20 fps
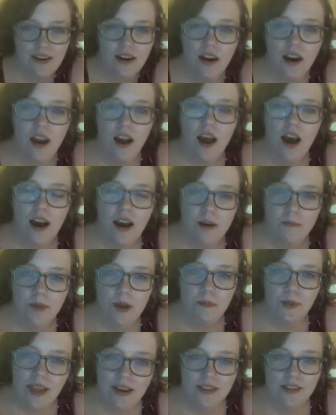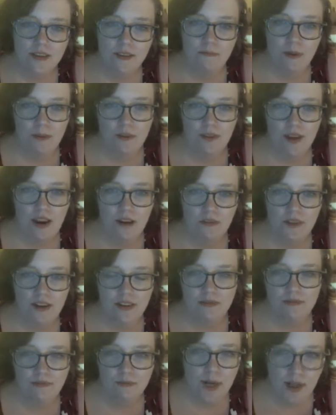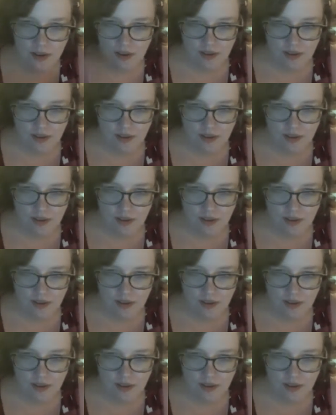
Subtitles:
song in my head and let it